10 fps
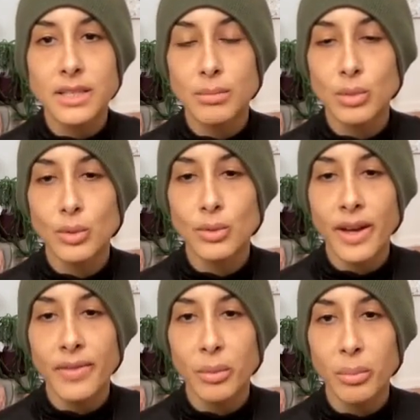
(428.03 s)
to move
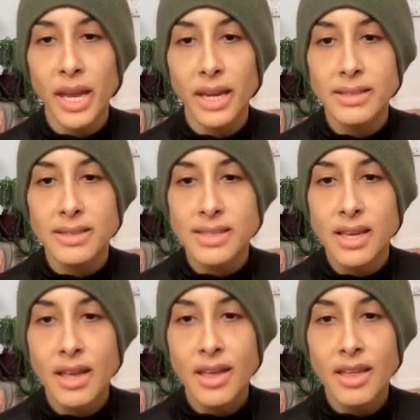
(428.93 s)
at the pace
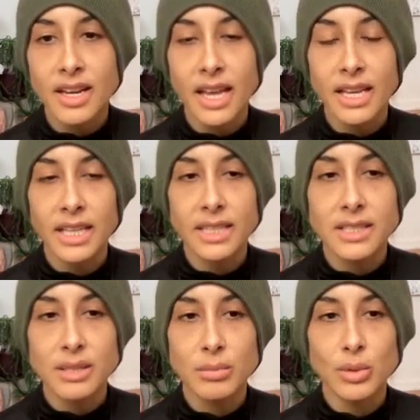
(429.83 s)
that I need
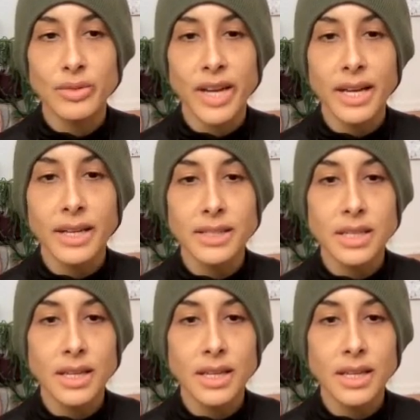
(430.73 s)
to move at.